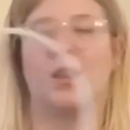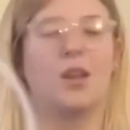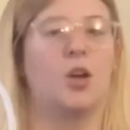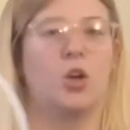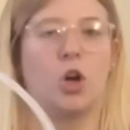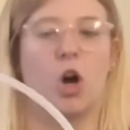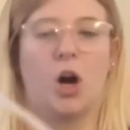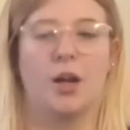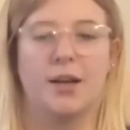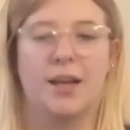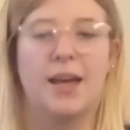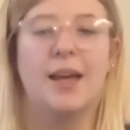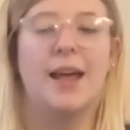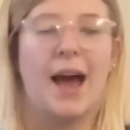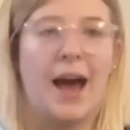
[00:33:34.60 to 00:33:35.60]
gone.
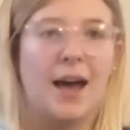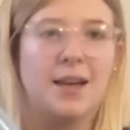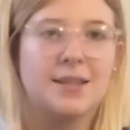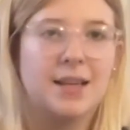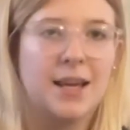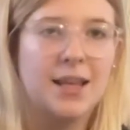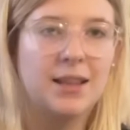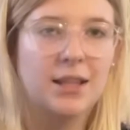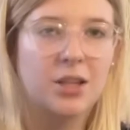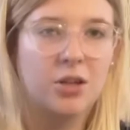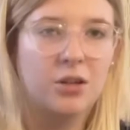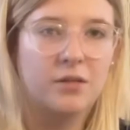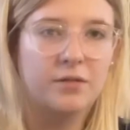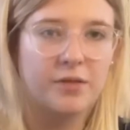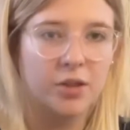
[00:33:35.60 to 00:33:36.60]
It has a
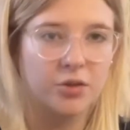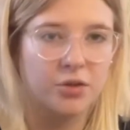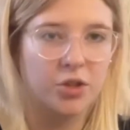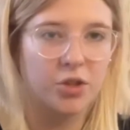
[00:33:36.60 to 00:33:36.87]
little filter.